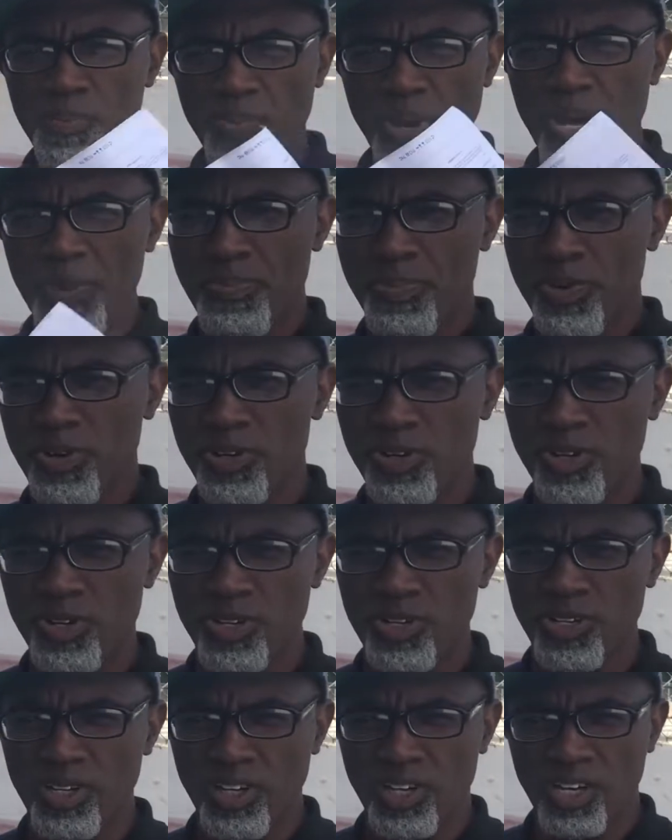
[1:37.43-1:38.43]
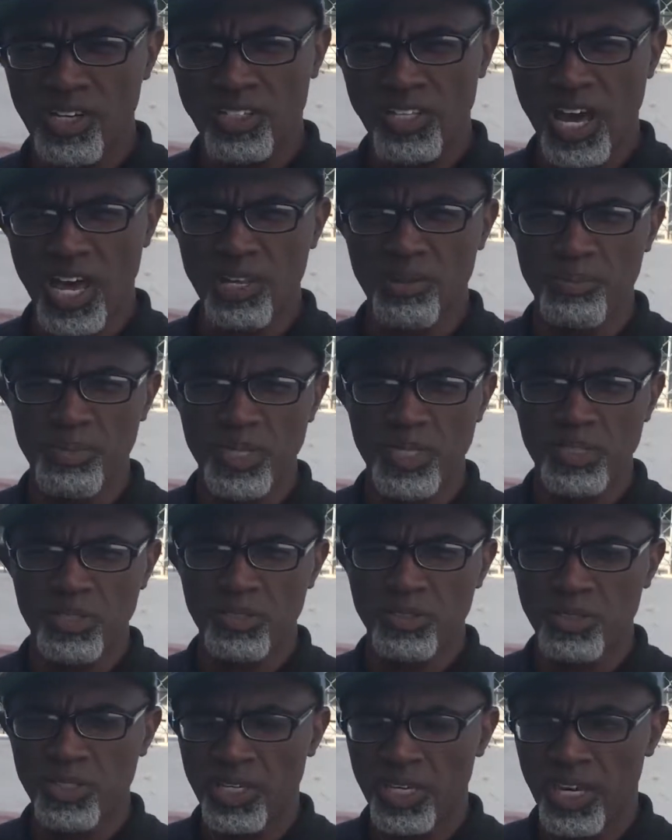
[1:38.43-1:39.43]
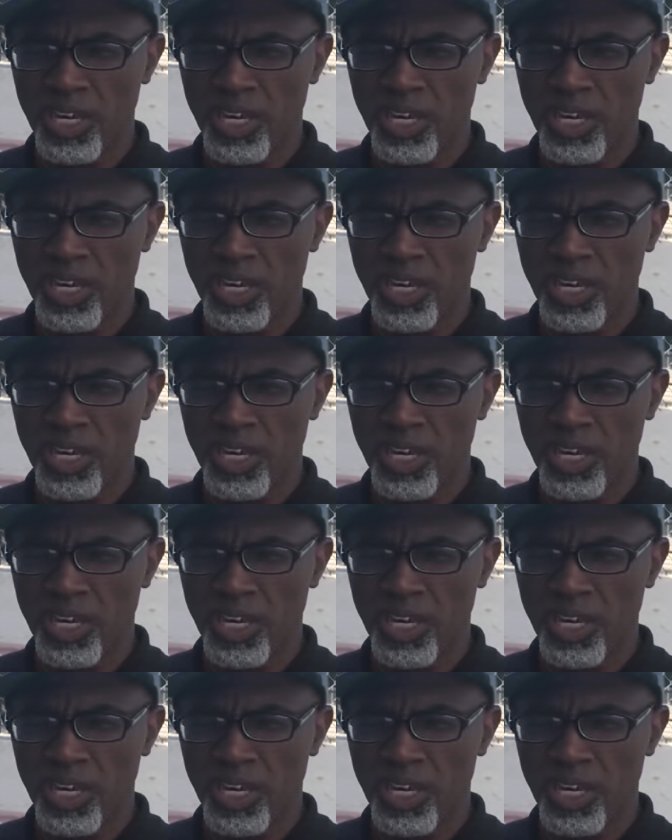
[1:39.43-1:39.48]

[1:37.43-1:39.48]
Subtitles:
paper, a dollar bill,